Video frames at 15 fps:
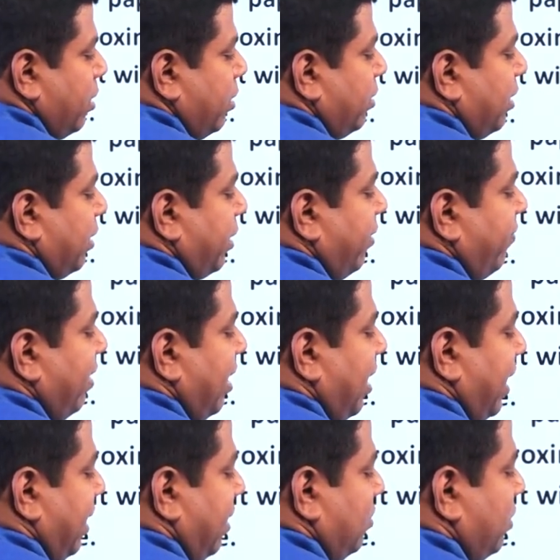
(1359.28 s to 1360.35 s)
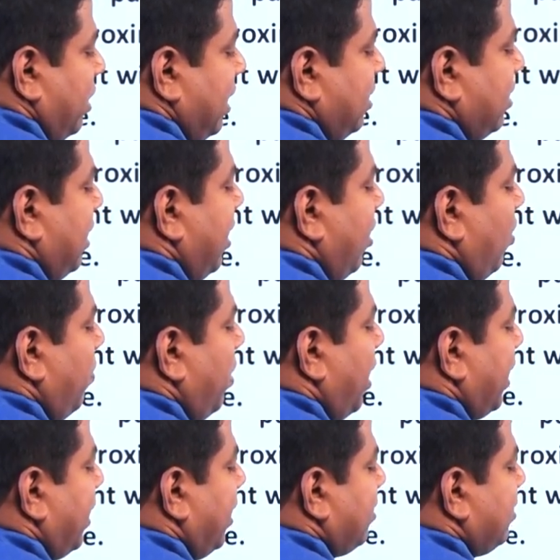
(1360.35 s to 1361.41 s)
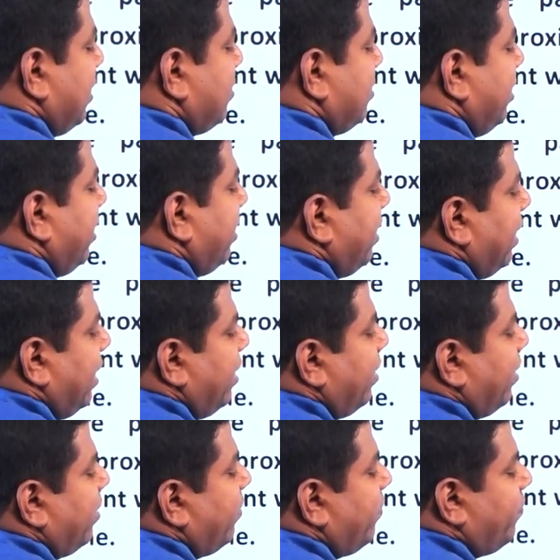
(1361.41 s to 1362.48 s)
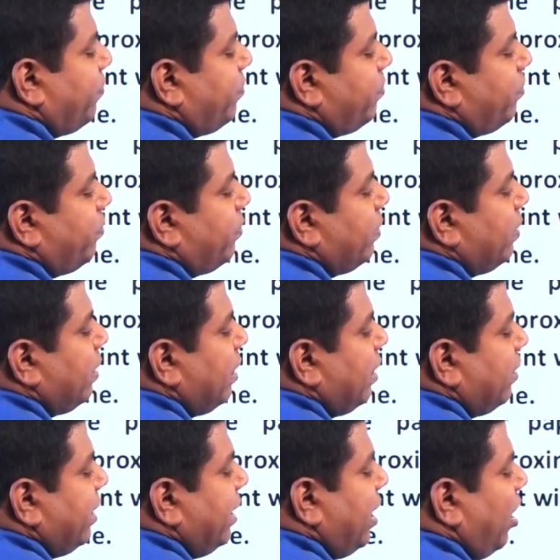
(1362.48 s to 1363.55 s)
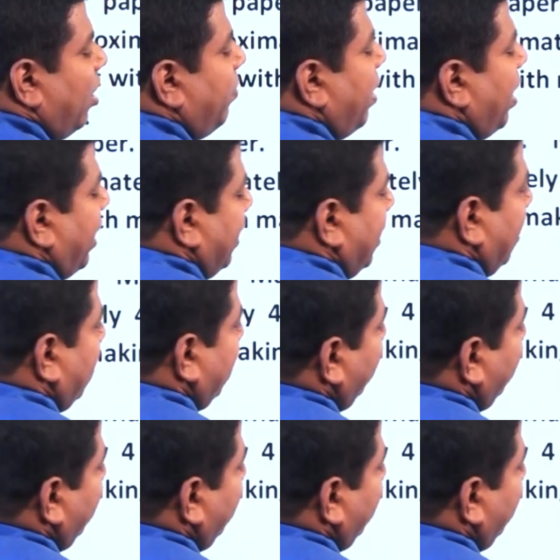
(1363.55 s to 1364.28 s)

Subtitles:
the given line. So initially I will mark it at 60 degree. Then I will mark it at